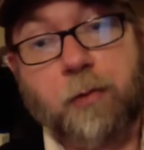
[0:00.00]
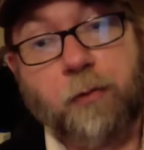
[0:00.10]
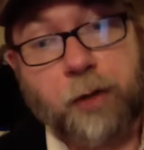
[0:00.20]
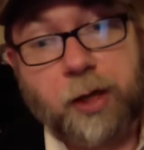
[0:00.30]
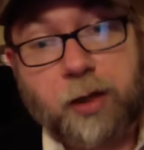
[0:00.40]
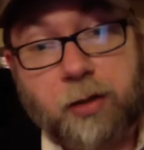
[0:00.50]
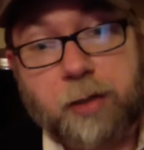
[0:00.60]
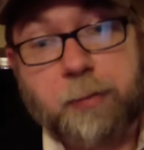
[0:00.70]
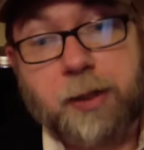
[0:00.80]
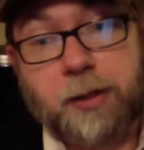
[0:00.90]
for now,
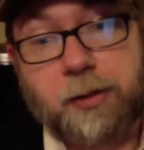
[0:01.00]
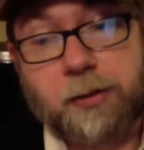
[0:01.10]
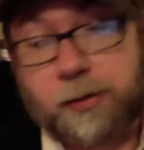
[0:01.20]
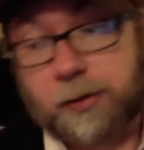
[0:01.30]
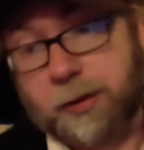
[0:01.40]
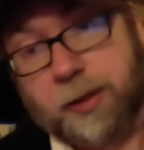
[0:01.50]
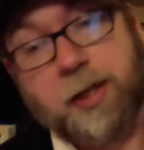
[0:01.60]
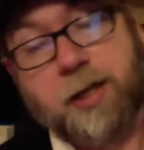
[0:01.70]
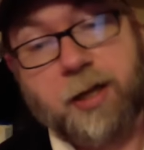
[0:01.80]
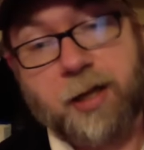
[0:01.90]
I'm
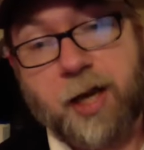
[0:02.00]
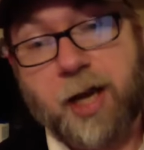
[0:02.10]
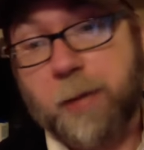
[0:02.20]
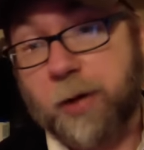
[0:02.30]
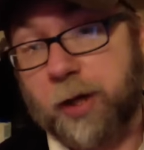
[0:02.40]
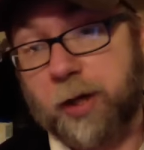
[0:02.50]
out